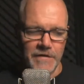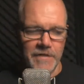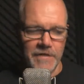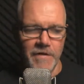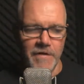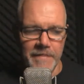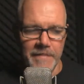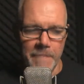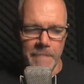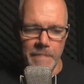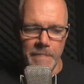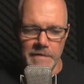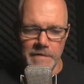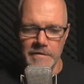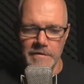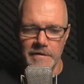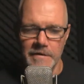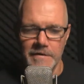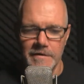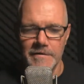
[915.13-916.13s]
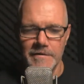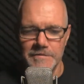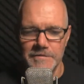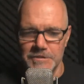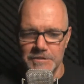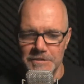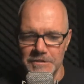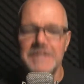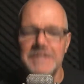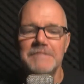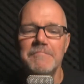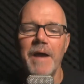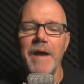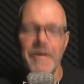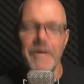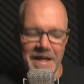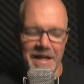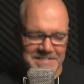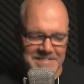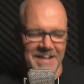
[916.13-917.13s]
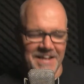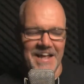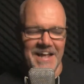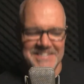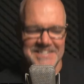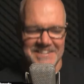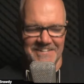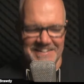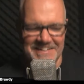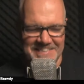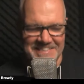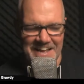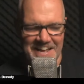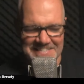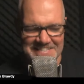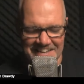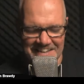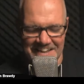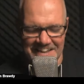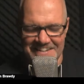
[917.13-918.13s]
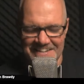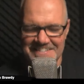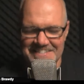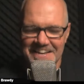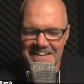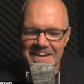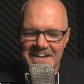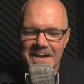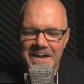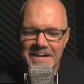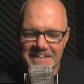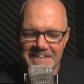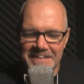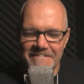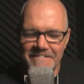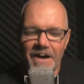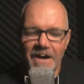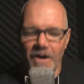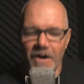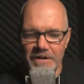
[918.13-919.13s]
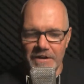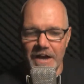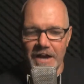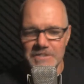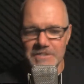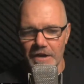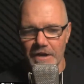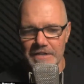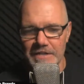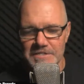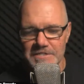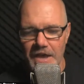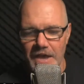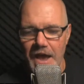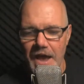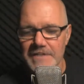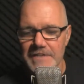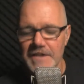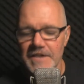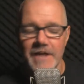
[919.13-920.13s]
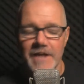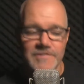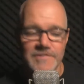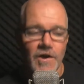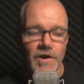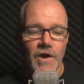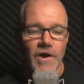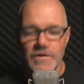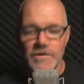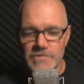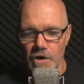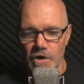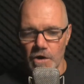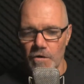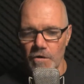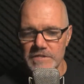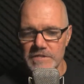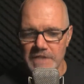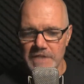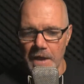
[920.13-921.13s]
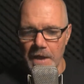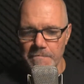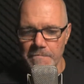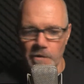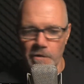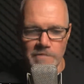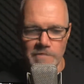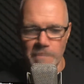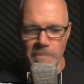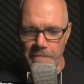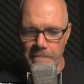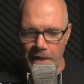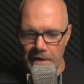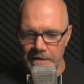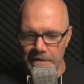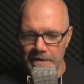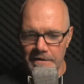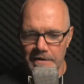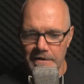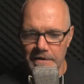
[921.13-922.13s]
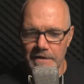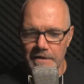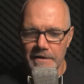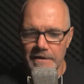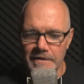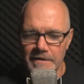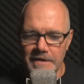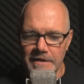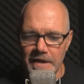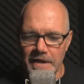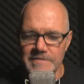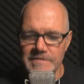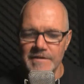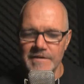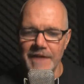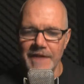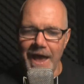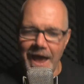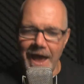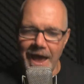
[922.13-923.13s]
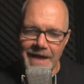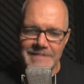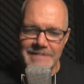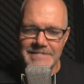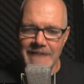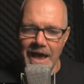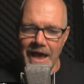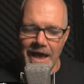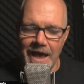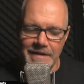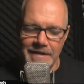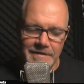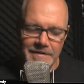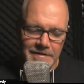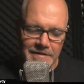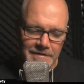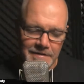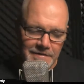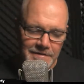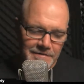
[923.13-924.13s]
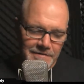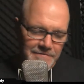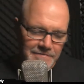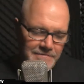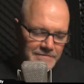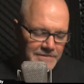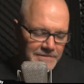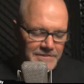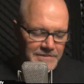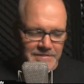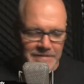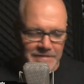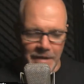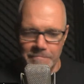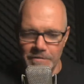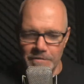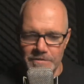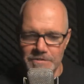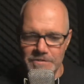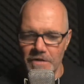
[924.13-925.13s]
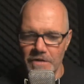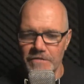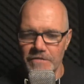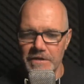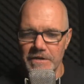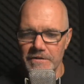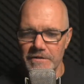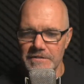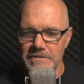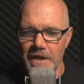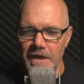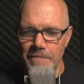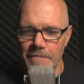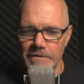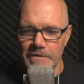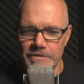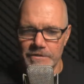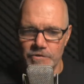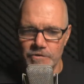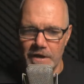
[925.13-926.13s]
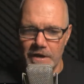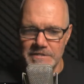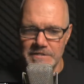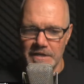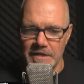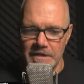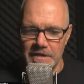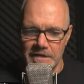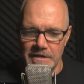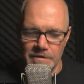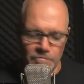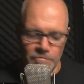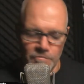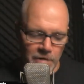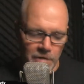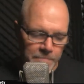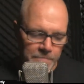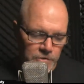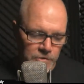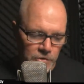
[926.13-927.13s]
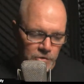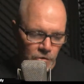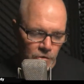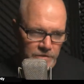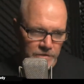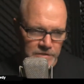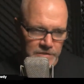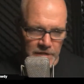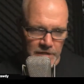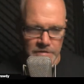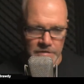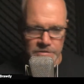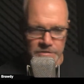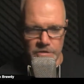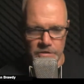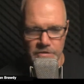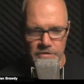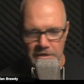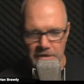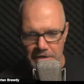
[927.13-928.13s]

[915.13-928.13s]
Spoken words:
finger on that button. Well, that's what that sign is. Deep. Okay, so I can say asshats. So skateboard repellent in case an asshat stumbles over to your table and tries to interrupt your dinner. So you can